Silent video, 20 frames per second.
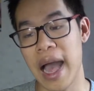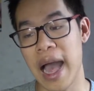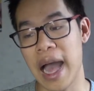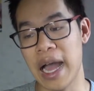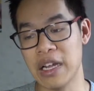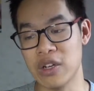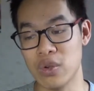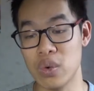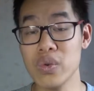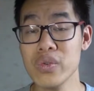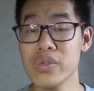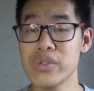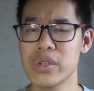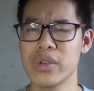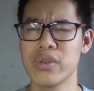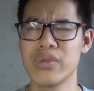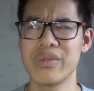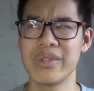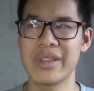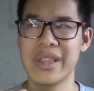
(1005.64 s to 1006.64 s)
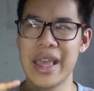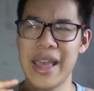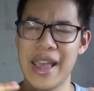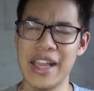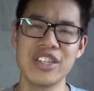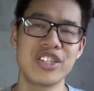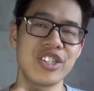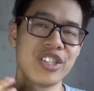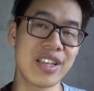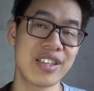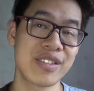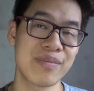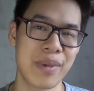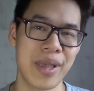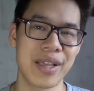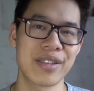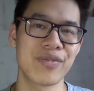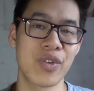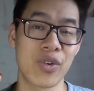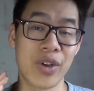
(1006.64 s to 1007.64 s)
And also the engineer's
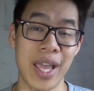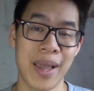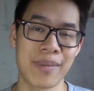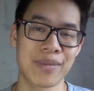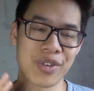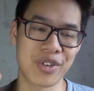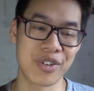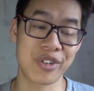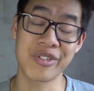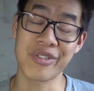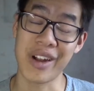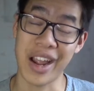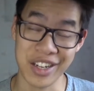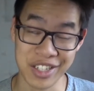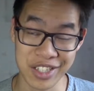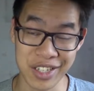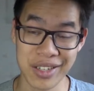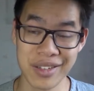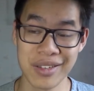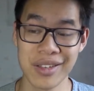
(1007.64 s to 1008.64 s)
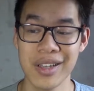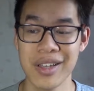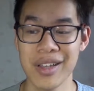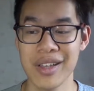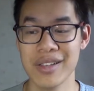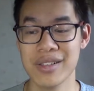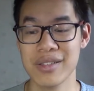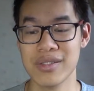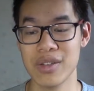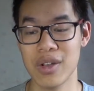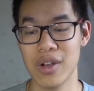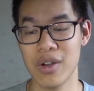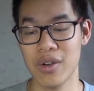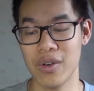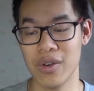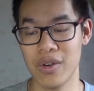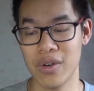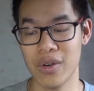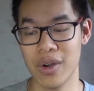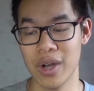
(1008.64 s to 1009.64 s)
PS4 kept on crashing,
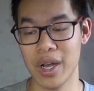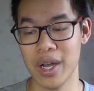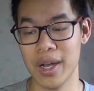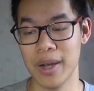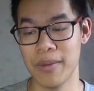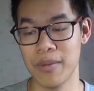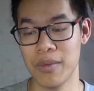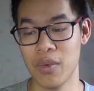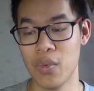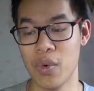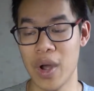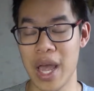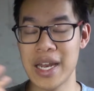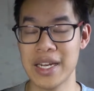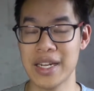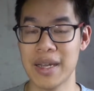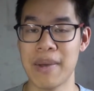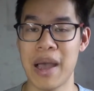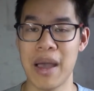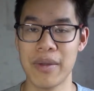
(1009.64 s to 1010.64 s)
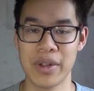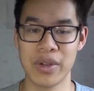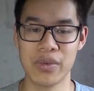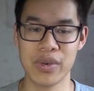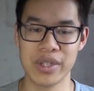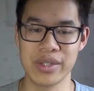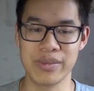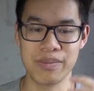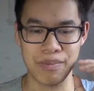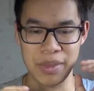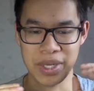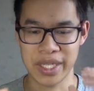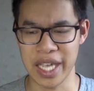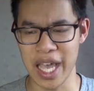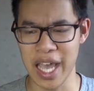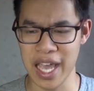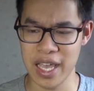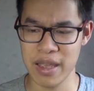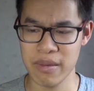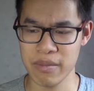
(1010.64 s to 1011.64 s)
so what ended up happening was
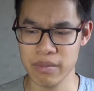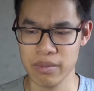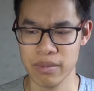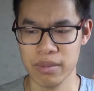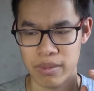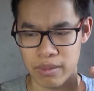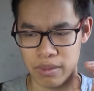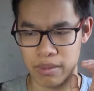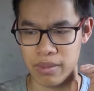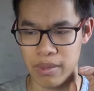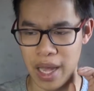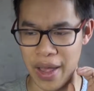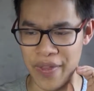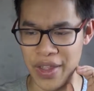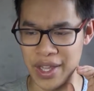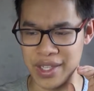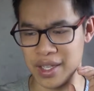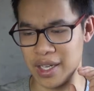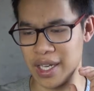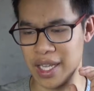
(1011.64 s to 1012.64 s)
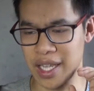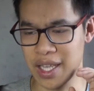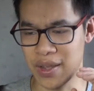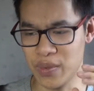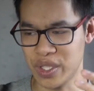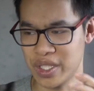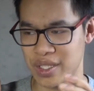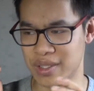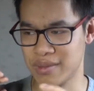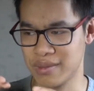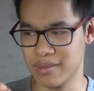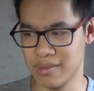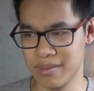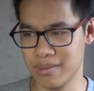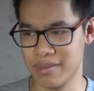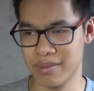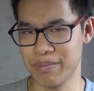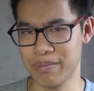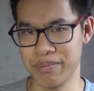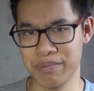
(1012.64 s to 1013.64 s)
mid-game, and then suddenly he would just
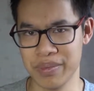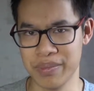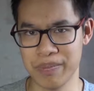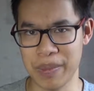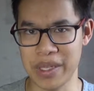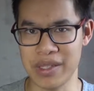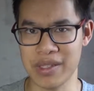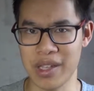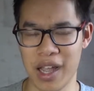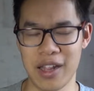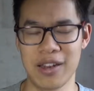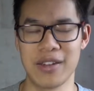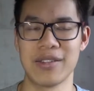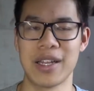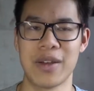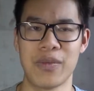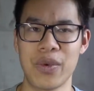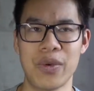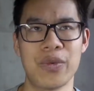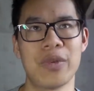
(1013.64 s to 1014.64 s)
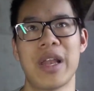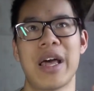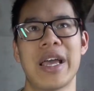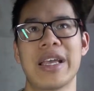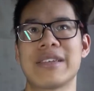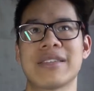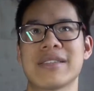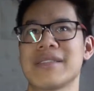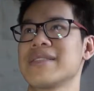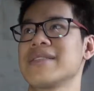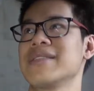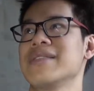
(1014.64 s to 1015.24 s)
be silent, and we were like,